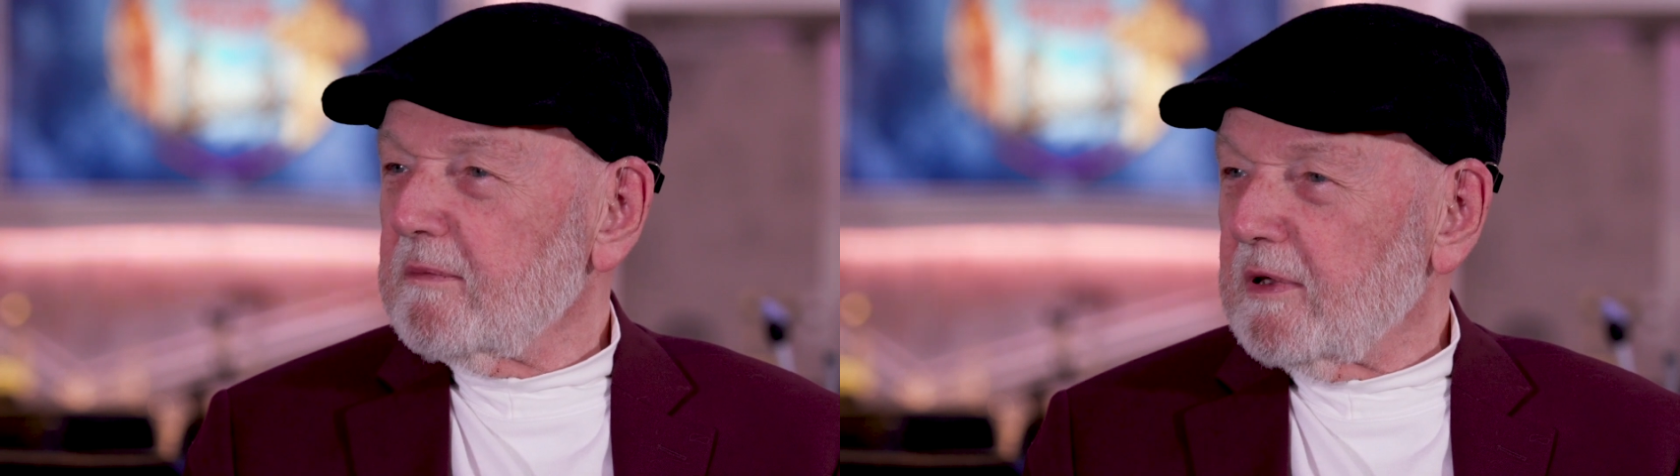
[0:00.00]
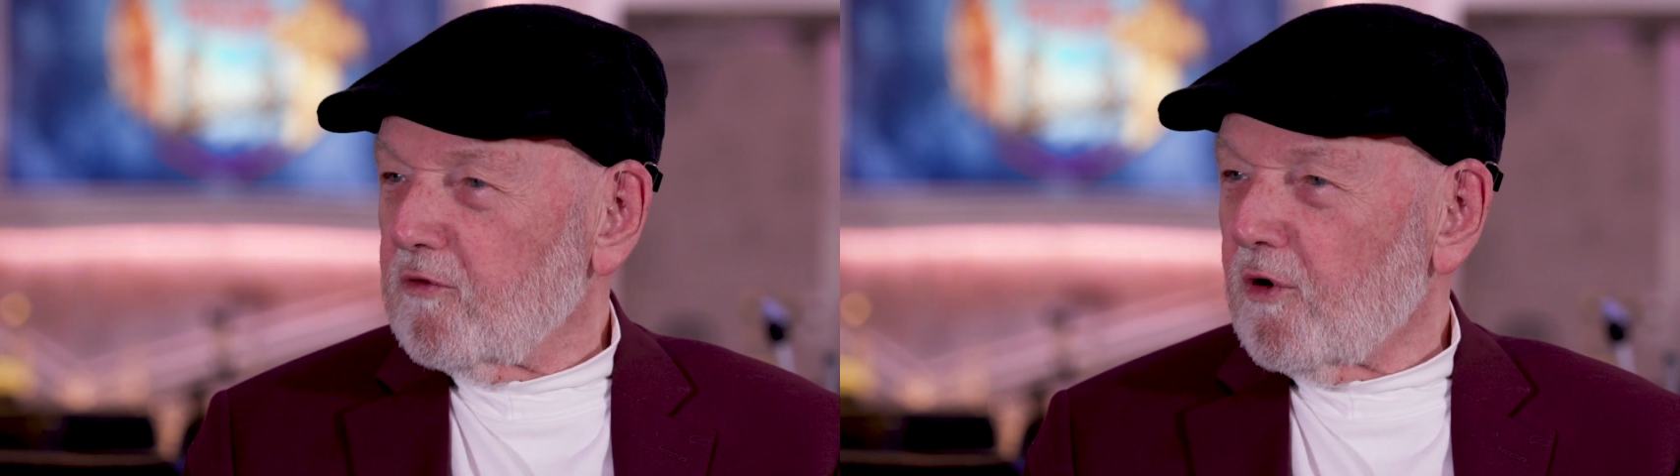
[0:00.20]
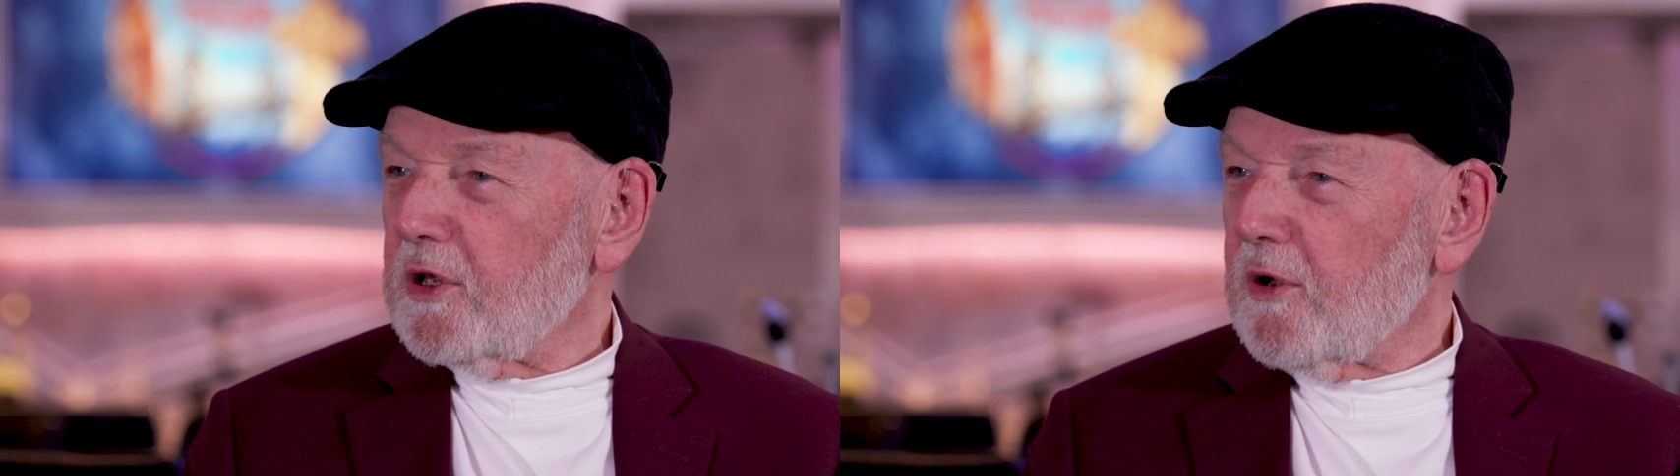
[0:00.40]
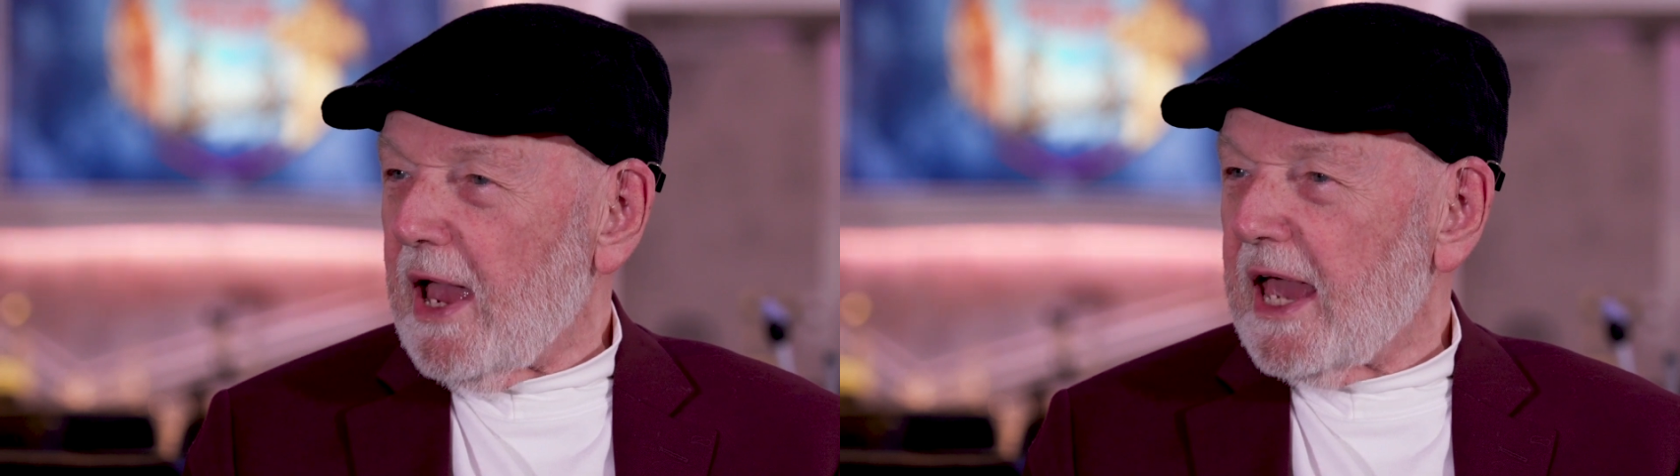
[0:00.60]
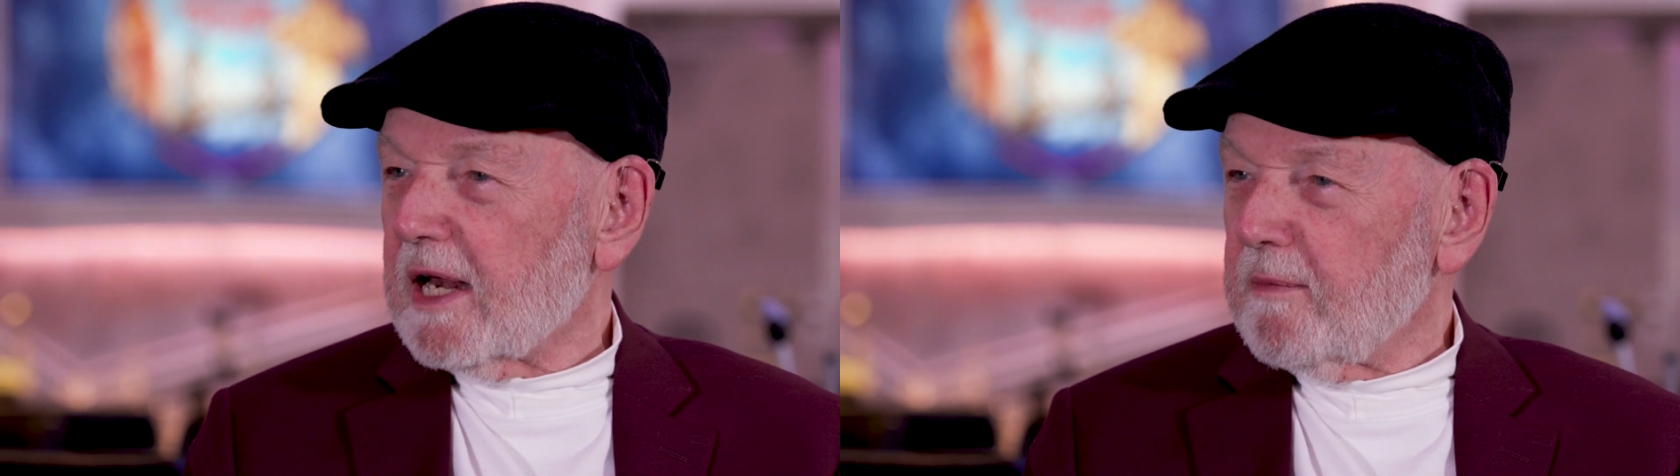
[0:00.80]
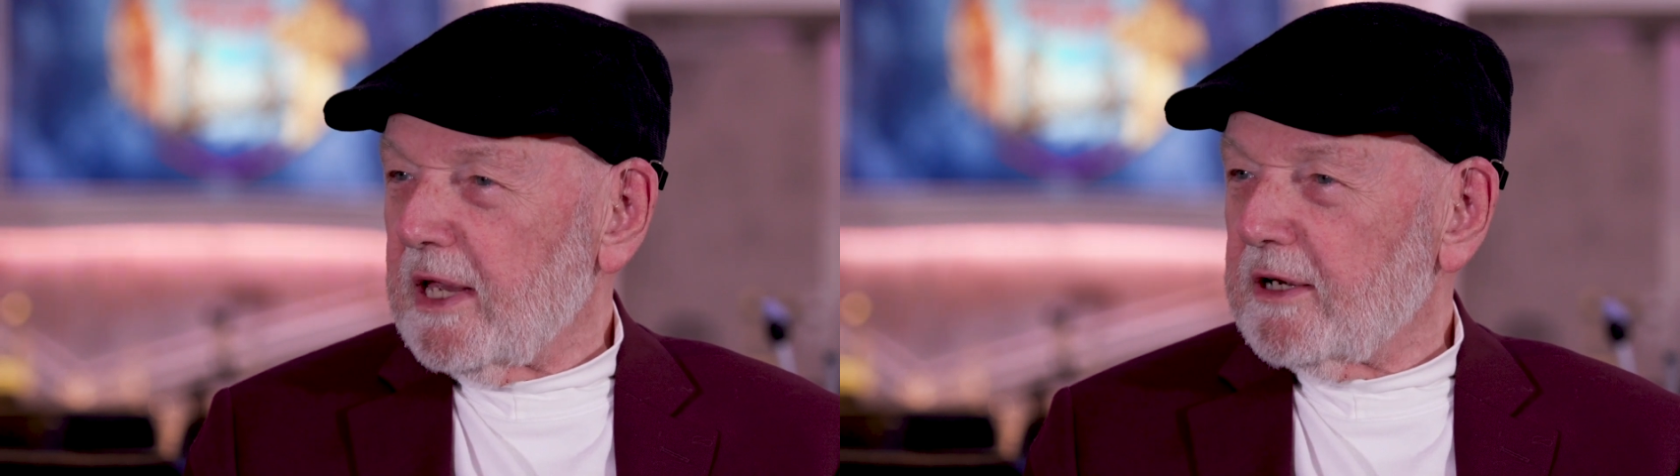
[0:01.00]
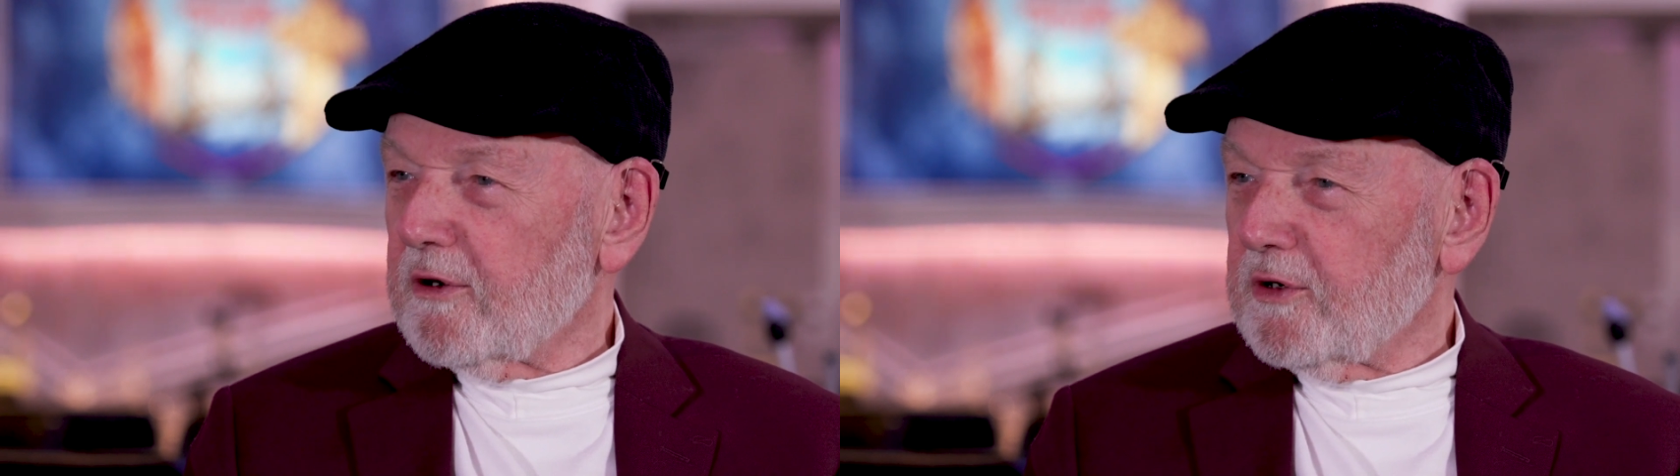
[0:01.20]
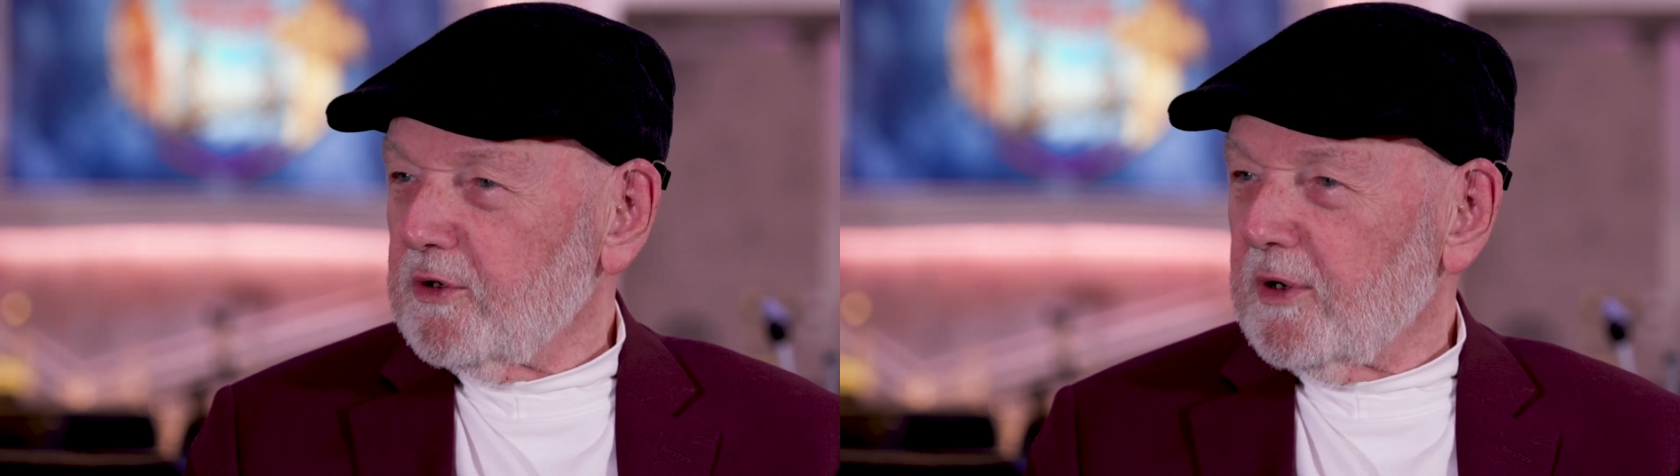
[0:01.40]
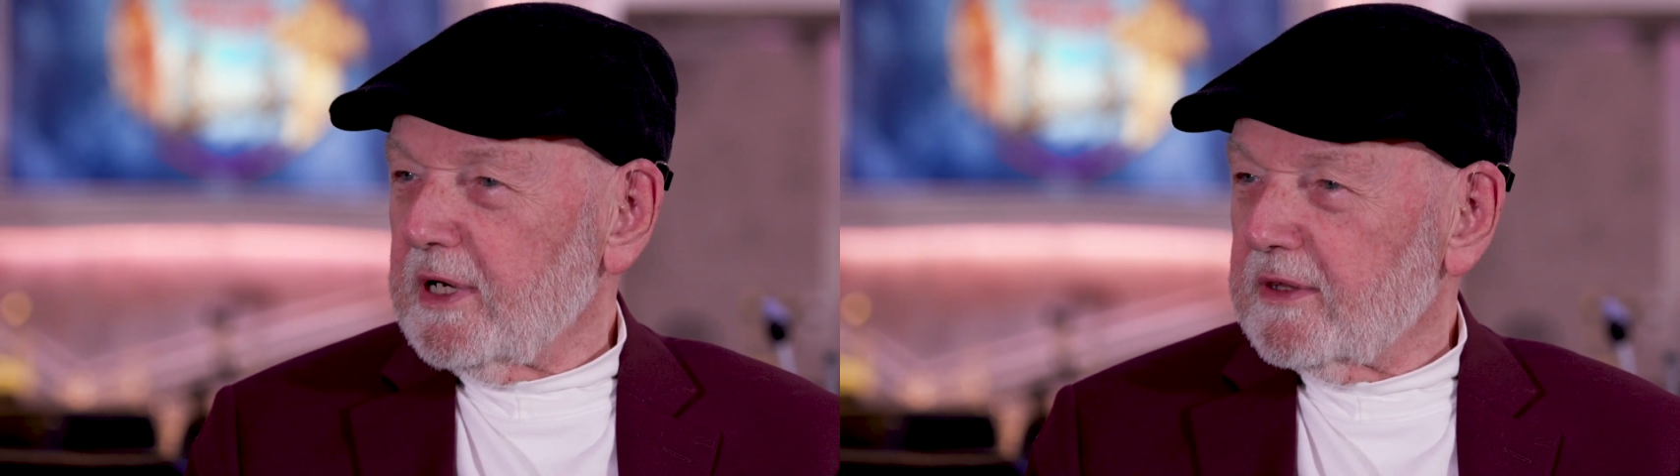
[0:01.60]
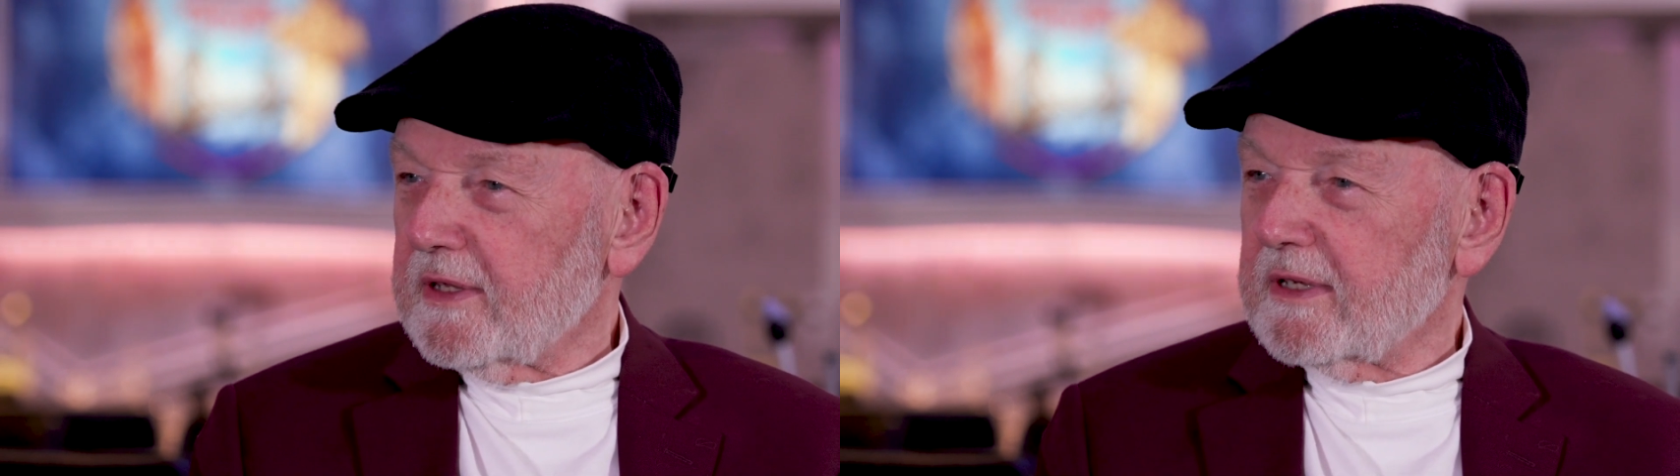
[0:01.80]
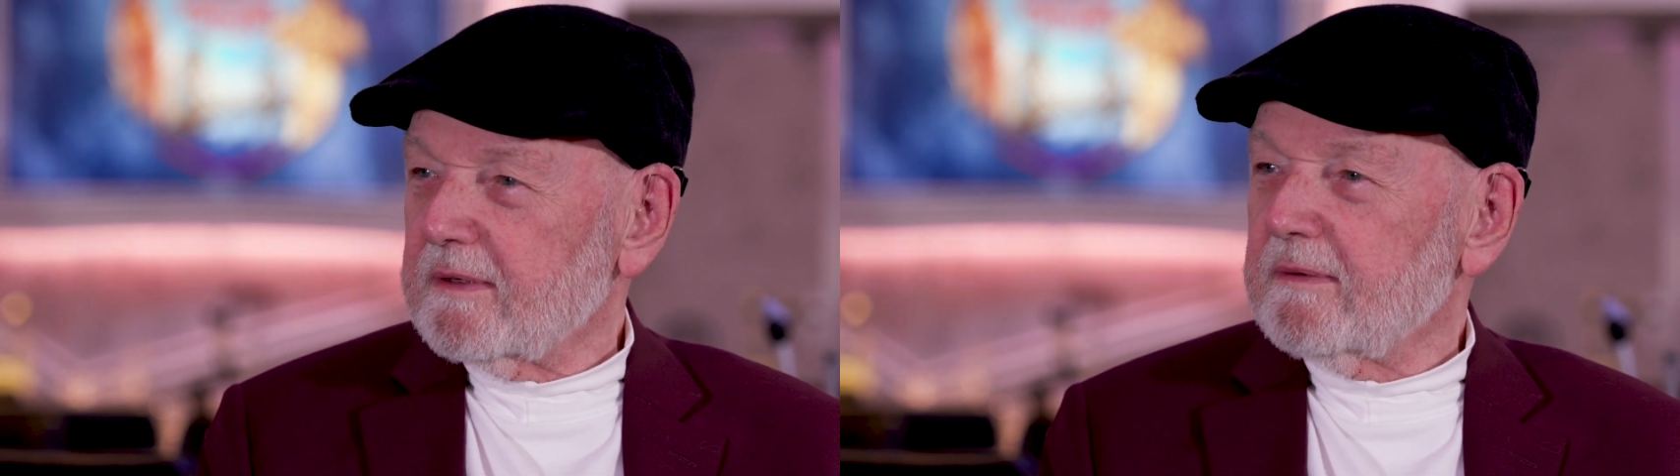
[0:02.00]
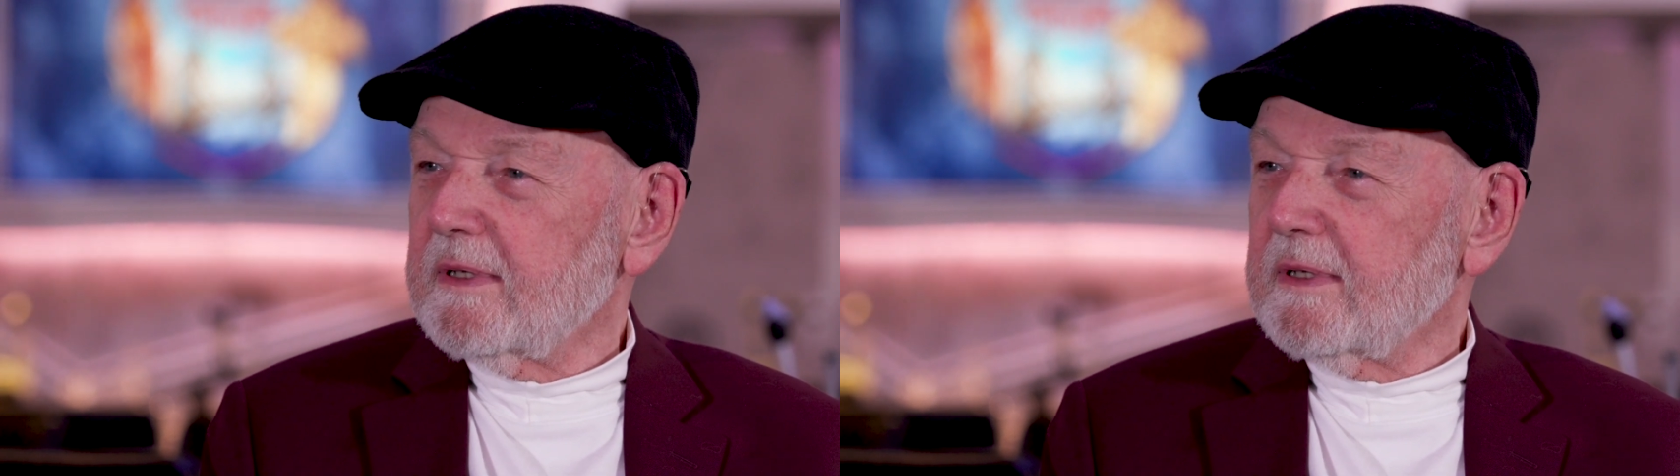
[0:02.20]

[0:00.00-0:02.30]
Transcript: before you animate or do anything."